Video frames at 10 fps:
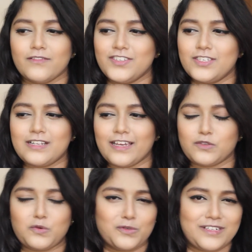which is
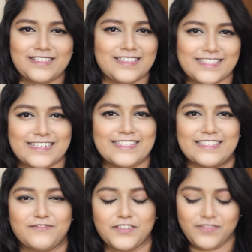like totally
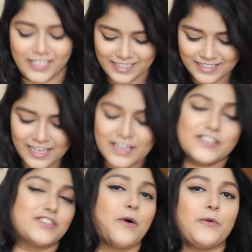60s and 50s.
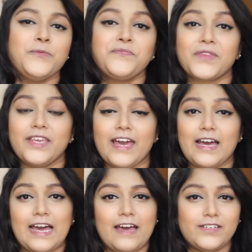So
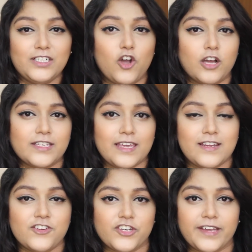yeah, I haven't got
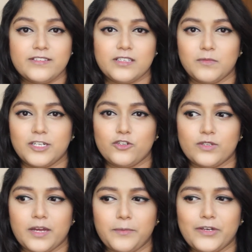any shade similar
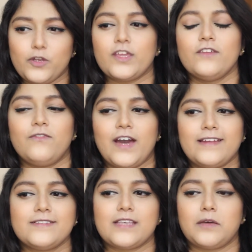to that, but you can
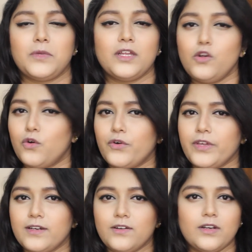find some in
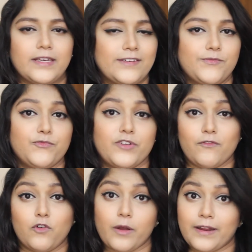L'Oreal, in
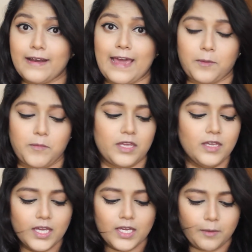Revlon and
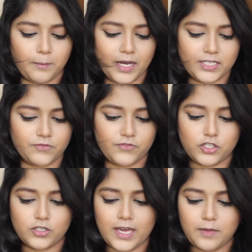Lakme. But
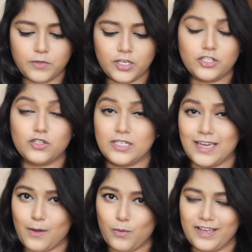for today, I'm going to DIY
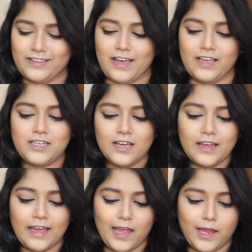that.
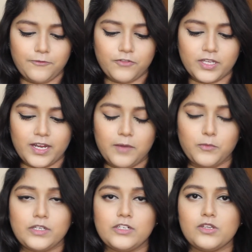And for that,
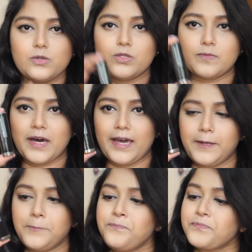I'm going to use
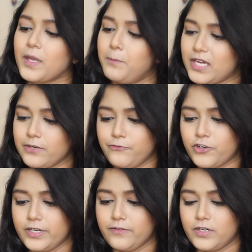my Makeup
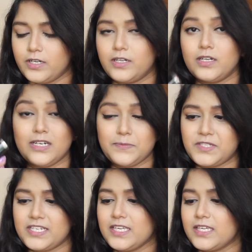Forever
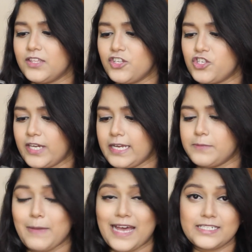lipstick in the
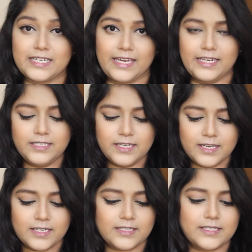shade Matte 8.
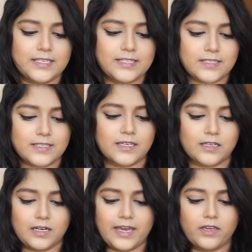This is
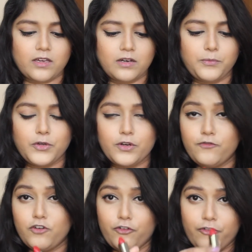like a
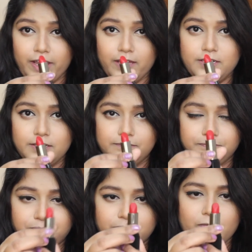beautiful red.
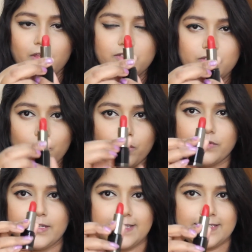
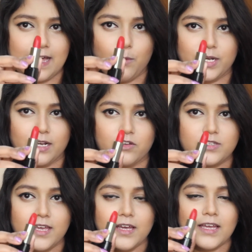So this is how it
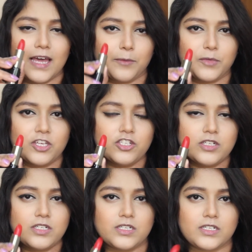looks. I'm going
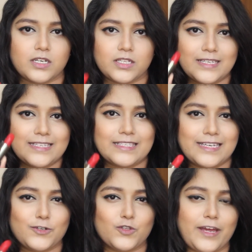to turn this
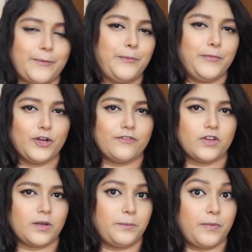into that
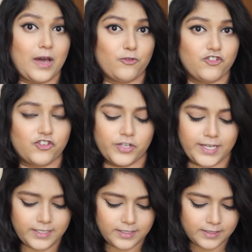beautiful brownish
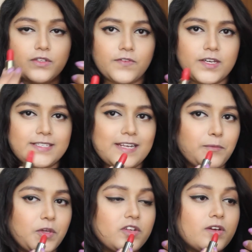red. So first,
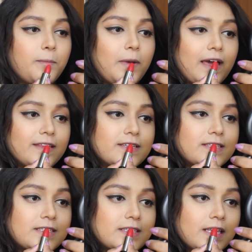I'm going to apply
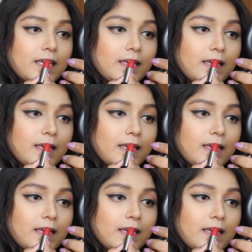this